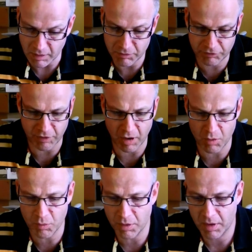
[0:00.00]

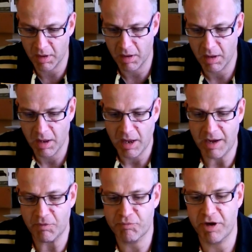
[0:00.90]
So
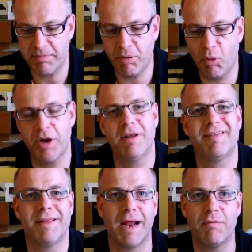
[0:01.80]
it was pretty pointless
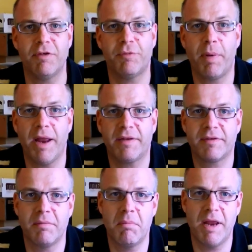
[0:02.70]
in that
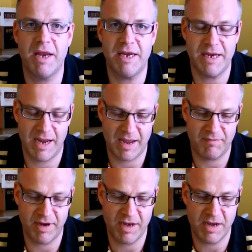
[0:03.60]
respect, me
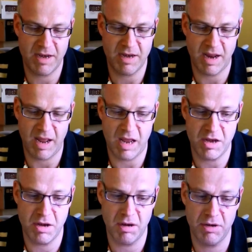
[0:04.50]
having
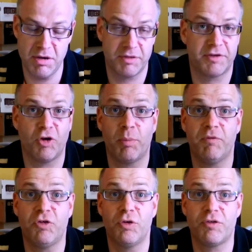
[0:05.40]
another type of
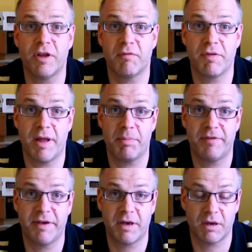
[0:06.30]
joystick for that
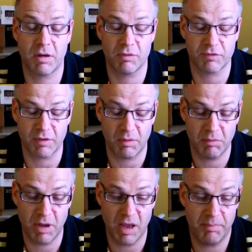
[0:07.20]
particular console,
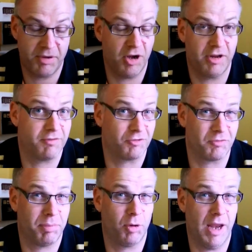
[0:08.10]
purely because I'll just
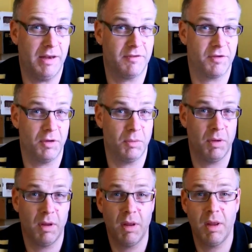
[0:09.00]
plug it
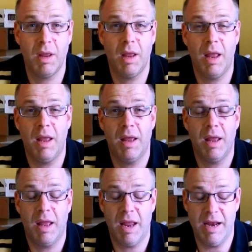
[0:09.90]

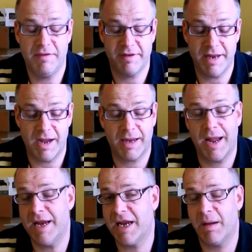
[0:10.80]
into the
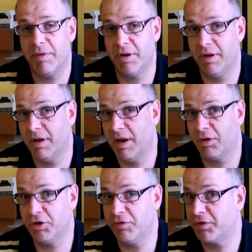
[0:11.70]
arcade cabinet, and I
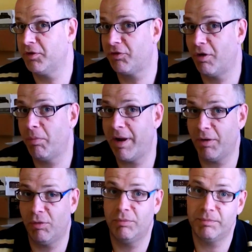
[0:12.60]
use the control
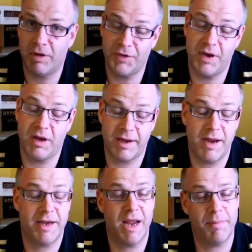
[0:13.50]
panel on the
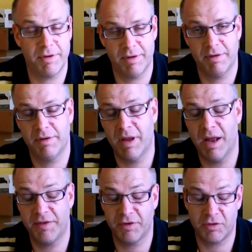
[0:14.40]
arcade cabinet
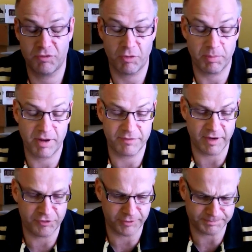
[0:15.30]
to control the
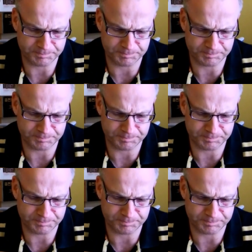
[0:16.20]
PlayStation.